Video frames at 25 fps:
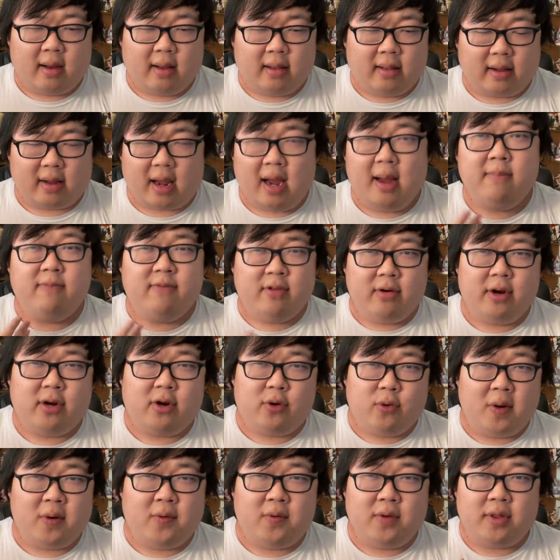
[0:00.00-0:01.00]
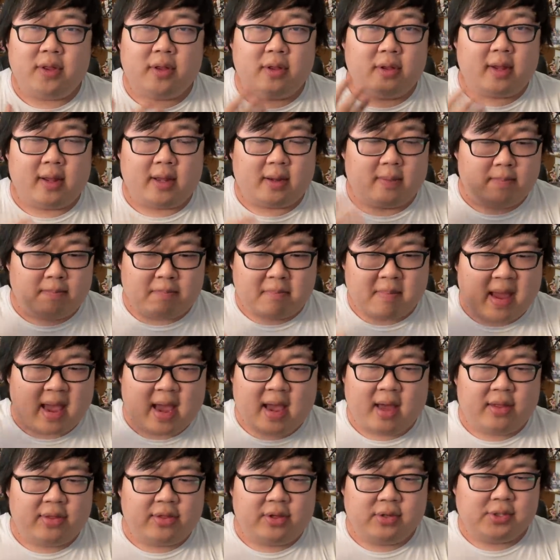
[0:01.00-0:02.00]
Like, I'm very quick with like
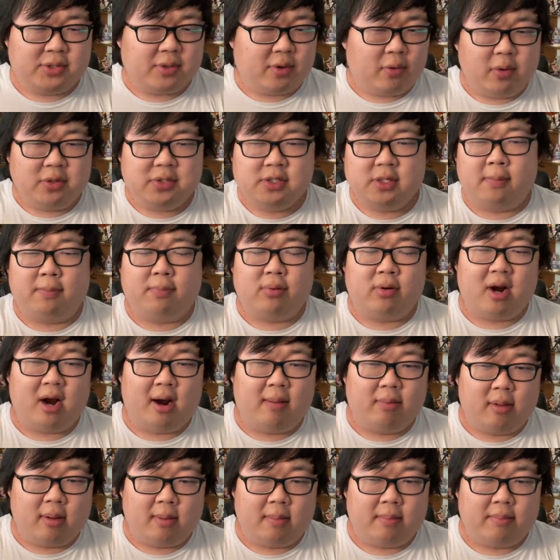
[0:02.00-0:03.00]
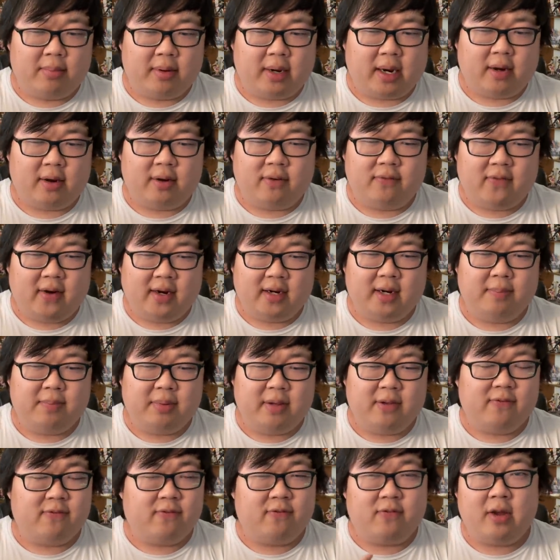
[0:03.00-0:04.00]
math, so it wasn't a problem, but I could find it
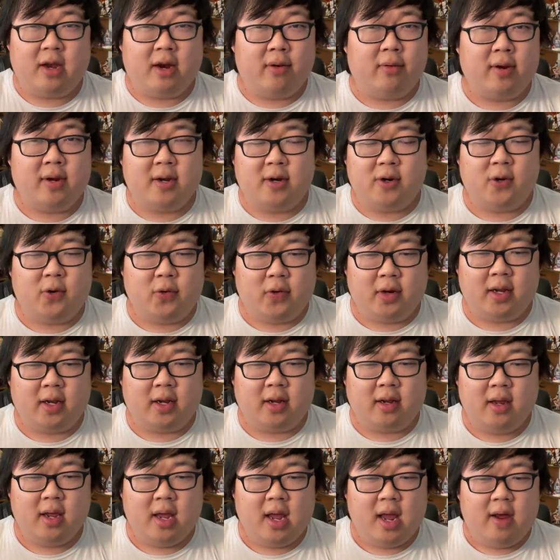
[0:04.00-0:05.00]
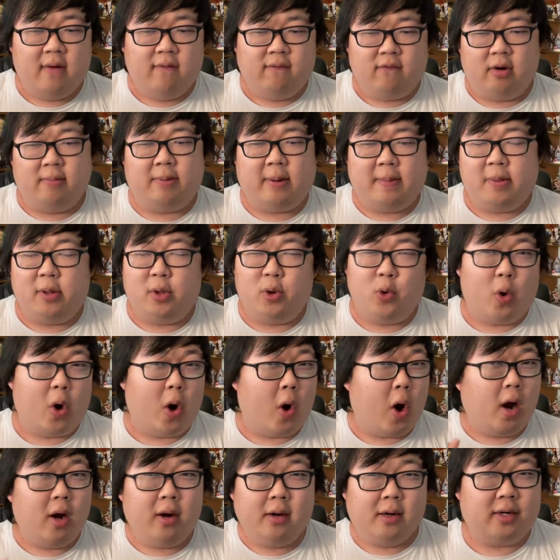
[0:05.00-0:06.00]
being very annoying for people who
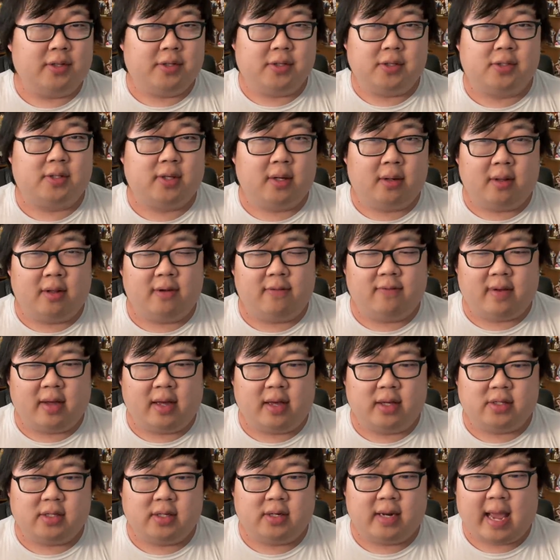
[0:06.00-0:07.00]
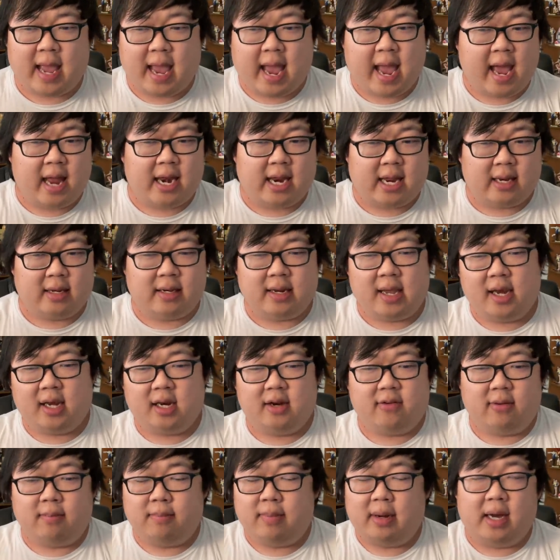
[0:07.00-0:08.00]
aren't necessarily fast at adding
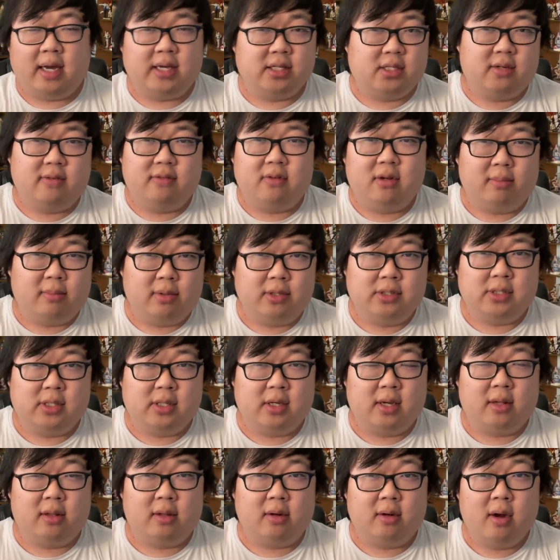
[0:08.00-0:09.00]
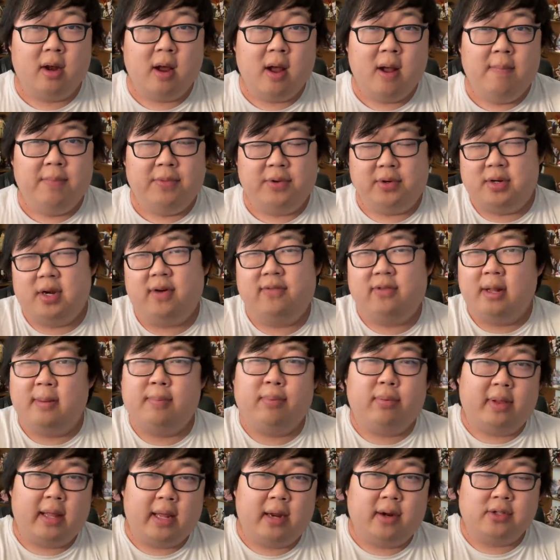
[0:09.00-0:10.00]
negative and positive numbers together. There are definitely
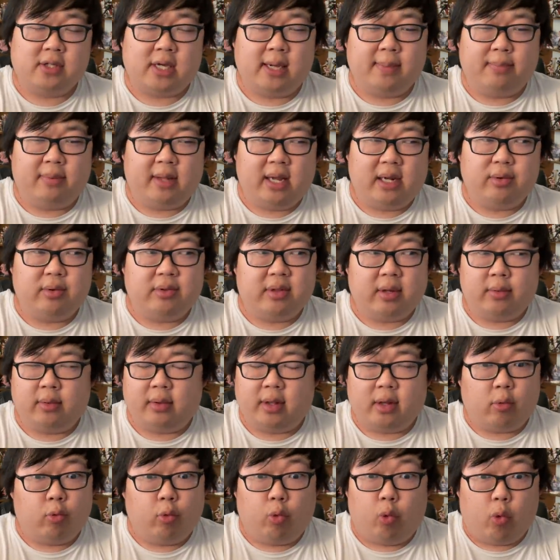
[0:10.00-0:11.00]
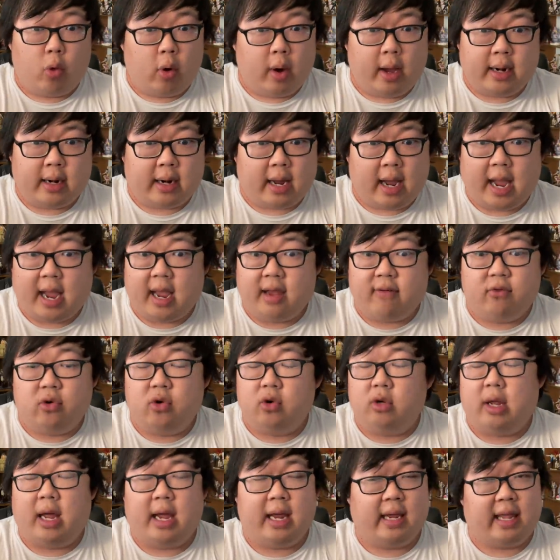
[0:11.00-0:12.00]
players I played with that were like, what?
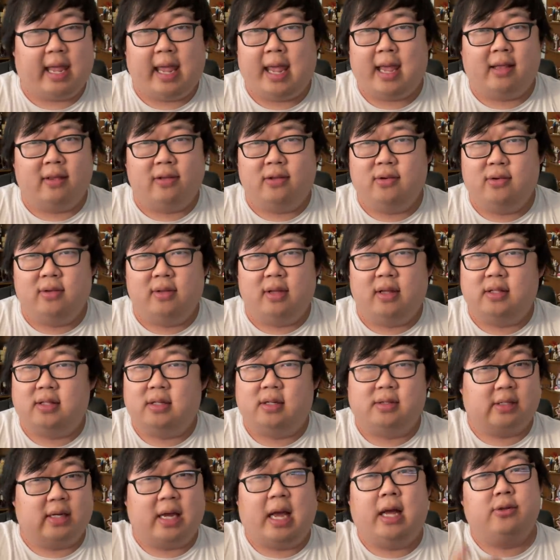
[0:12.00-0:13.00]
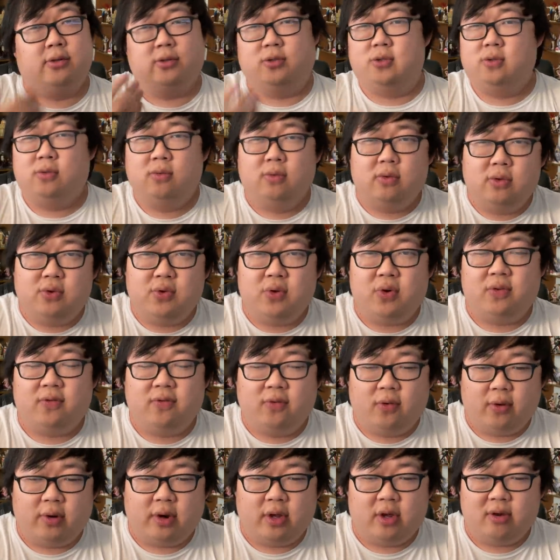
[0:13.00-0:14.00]
I can't do this. I was like, I'll just do it
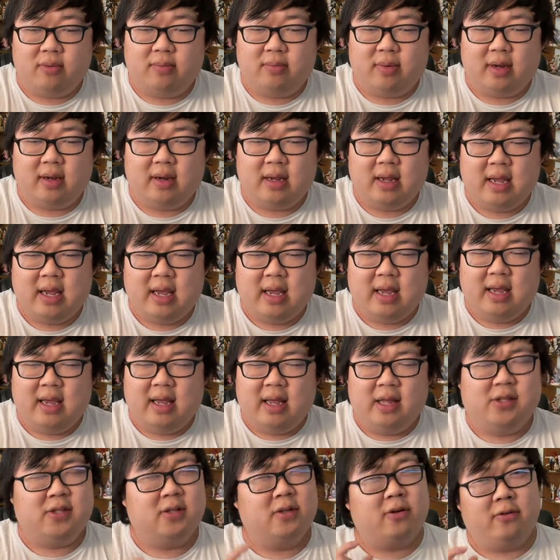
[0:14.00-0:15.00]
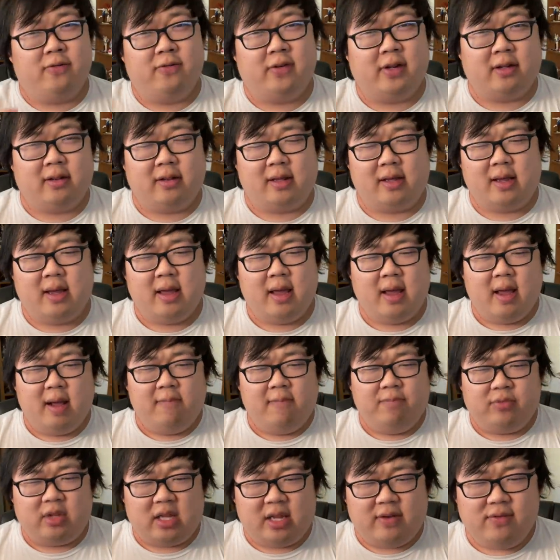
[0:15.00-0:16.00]
for you, but it's a little fiddly.
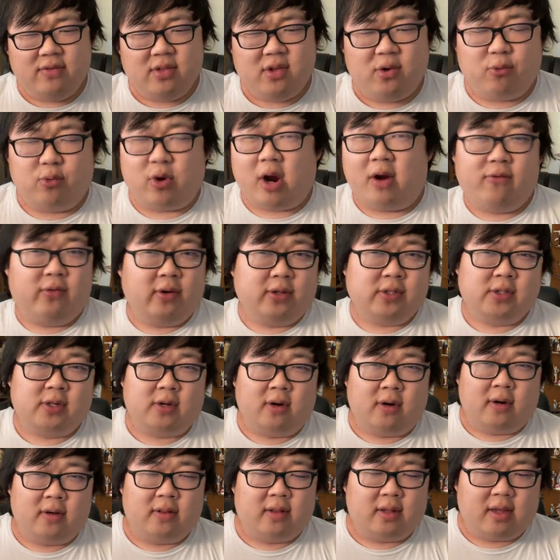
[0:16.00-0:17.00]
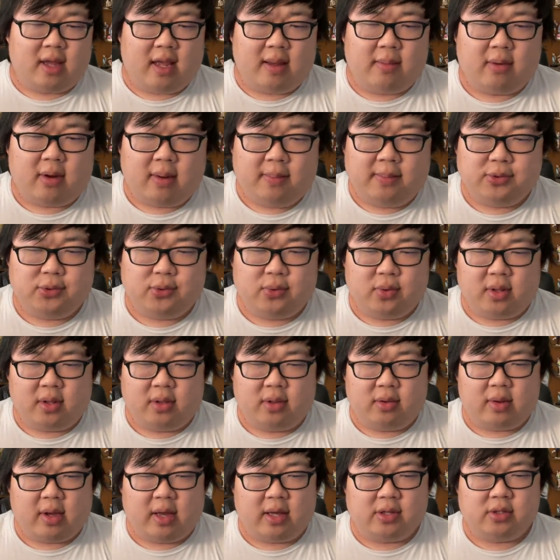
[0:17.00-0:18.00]
Even the reference card the game comes with
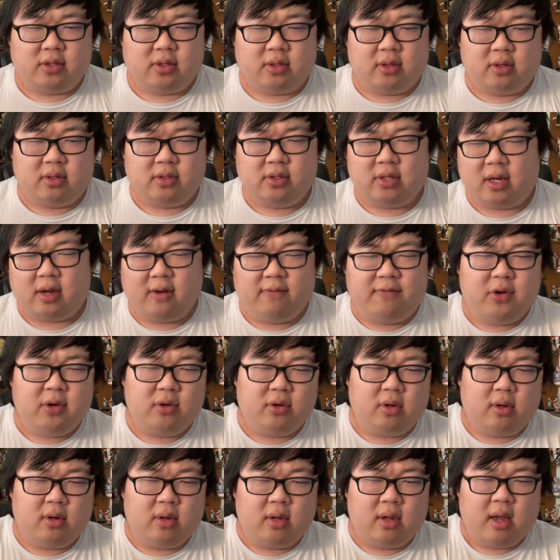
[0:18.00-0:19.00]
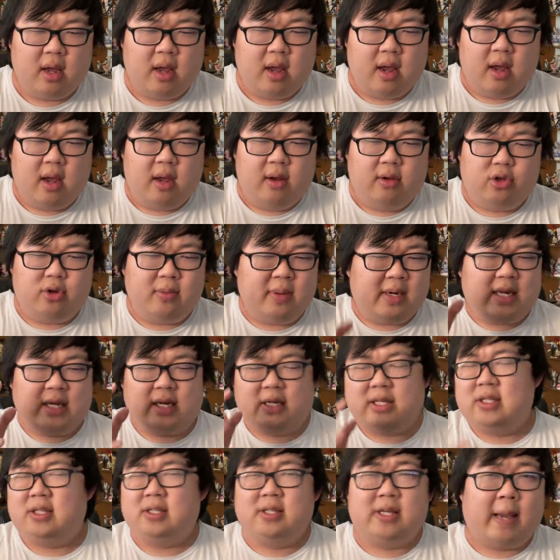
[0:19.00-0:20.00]
has, there's like a few too many
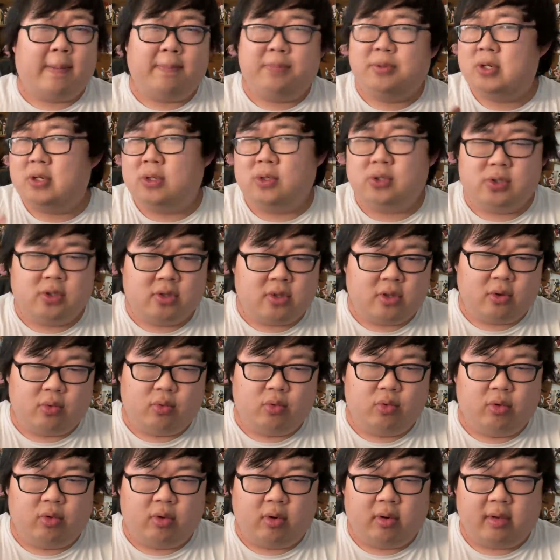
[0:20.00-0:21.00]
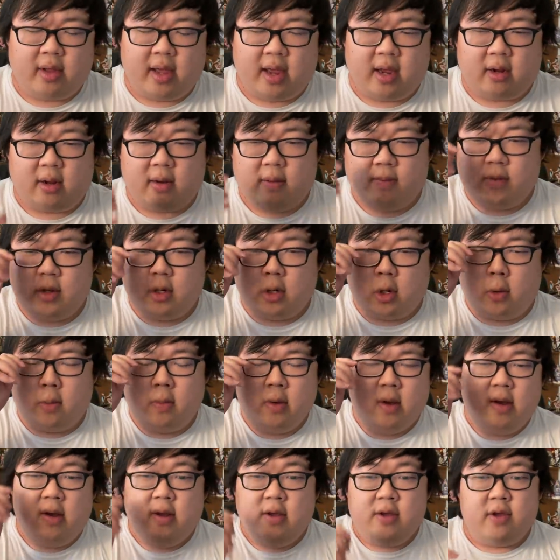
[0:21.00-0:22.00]
exceptions to the rule. Like, you know,
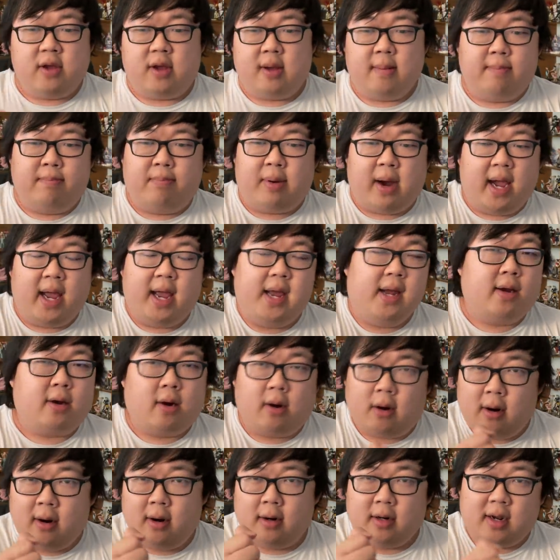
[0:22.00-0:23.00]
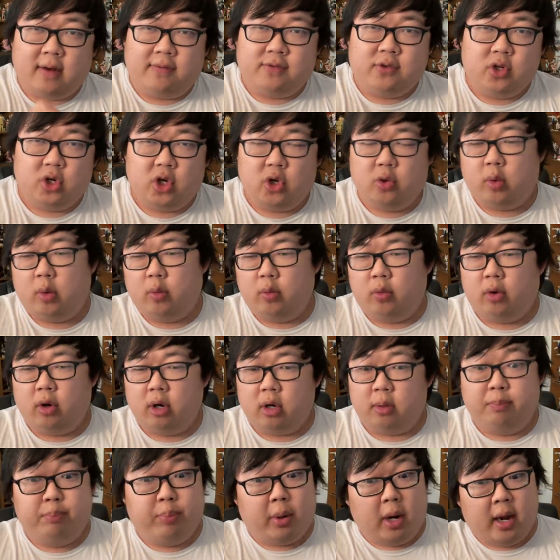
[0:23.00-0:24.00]
you can buy a card after your
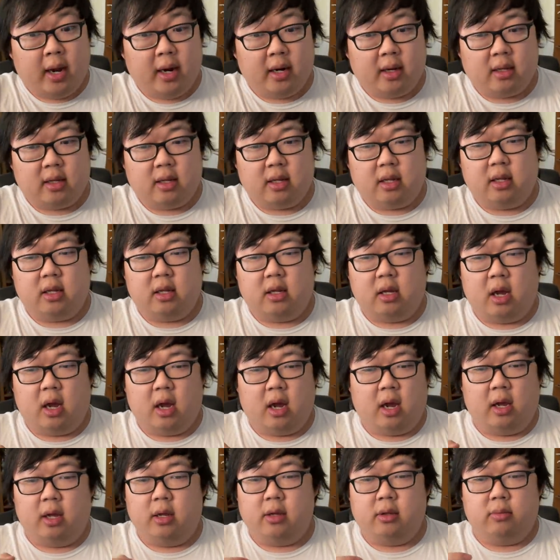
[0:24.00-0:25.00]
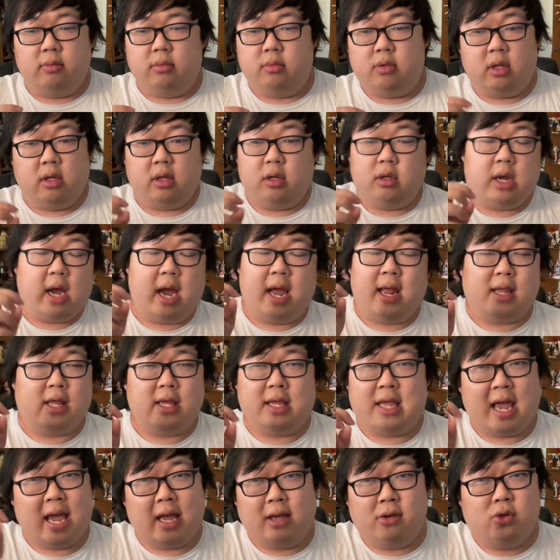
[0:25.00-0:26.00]
reward, but
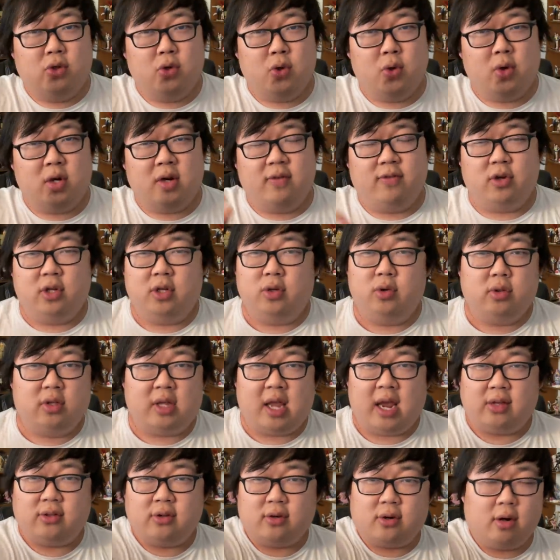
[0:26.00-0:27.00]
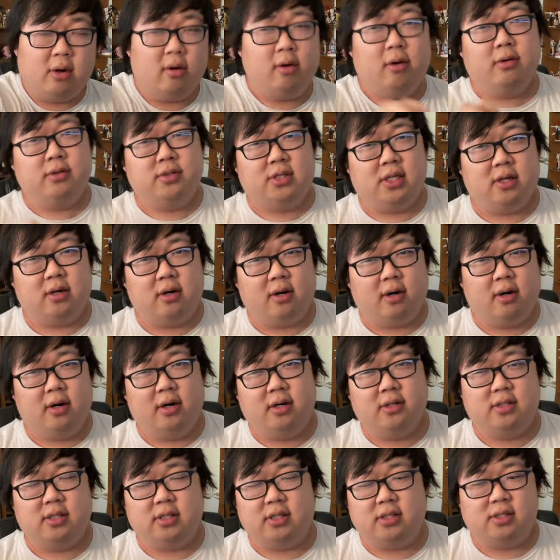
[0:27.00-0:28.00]
you can't do it if you do take the currency
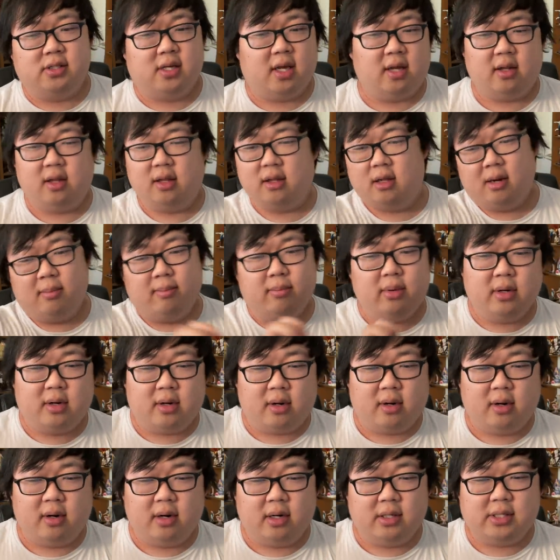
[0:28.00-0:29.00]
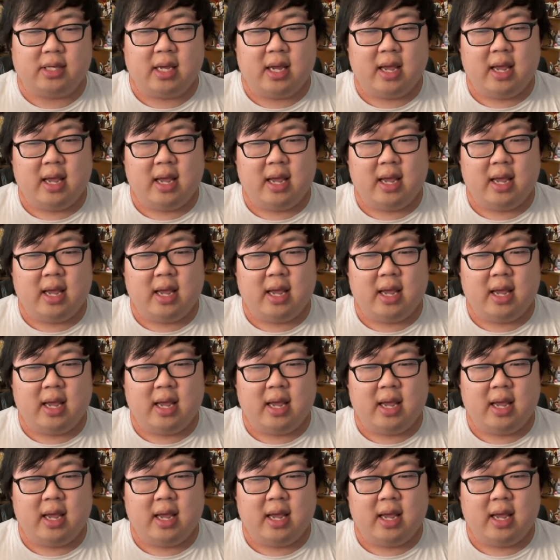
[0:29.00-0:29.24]
cards instead of the number cards.